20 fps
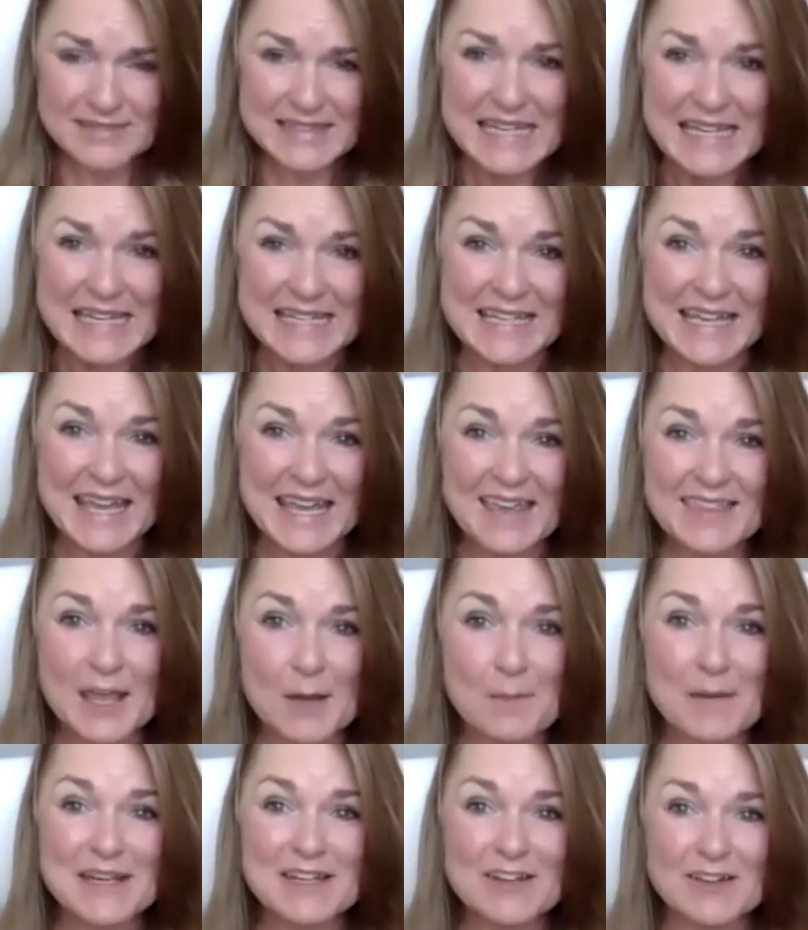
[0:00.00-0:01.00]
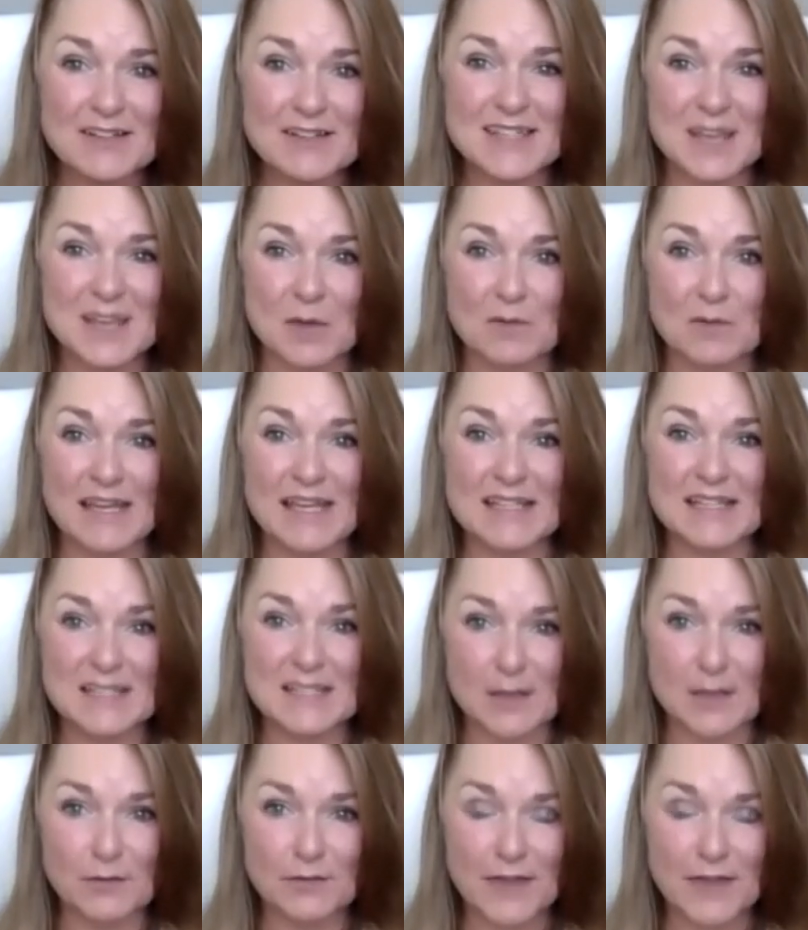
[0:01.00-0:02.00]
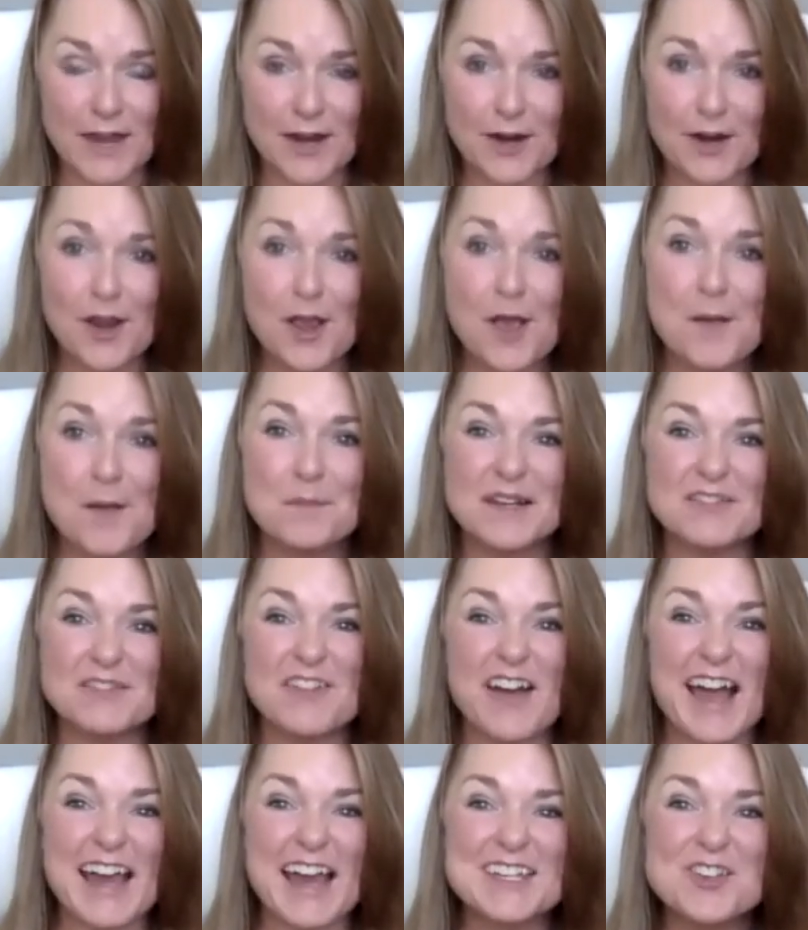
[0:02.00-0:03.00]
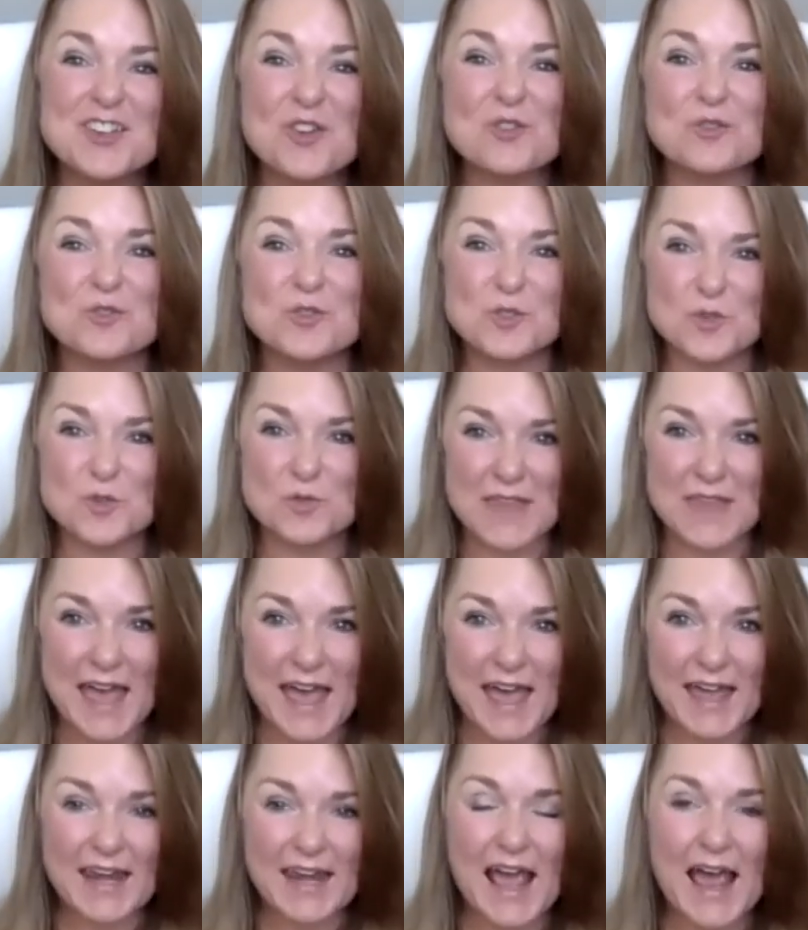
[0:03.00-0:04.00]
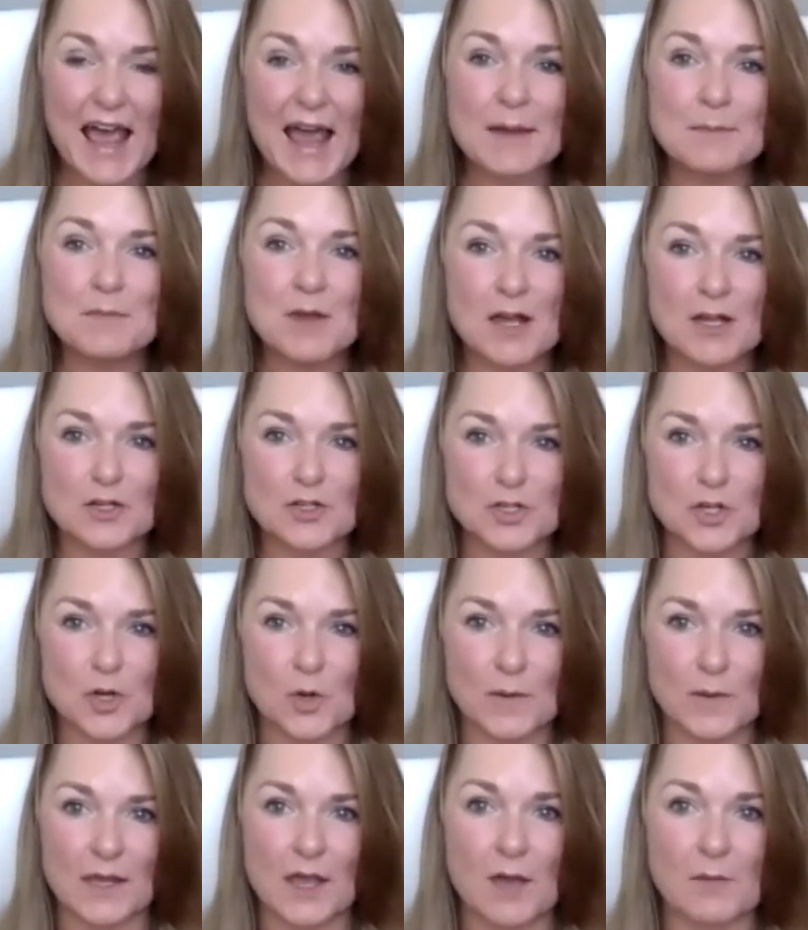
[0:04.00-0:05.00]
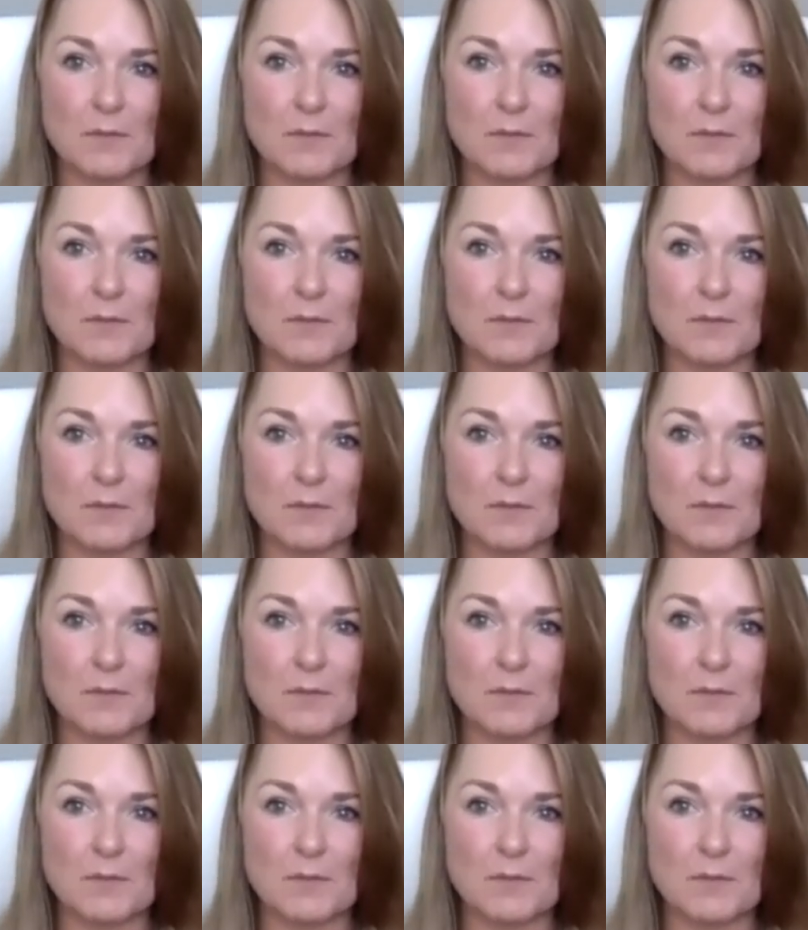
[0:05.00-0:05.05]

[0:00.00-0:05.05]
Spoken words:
And again, that might not sound like self-care, but if I don't do that, I'm not showing up.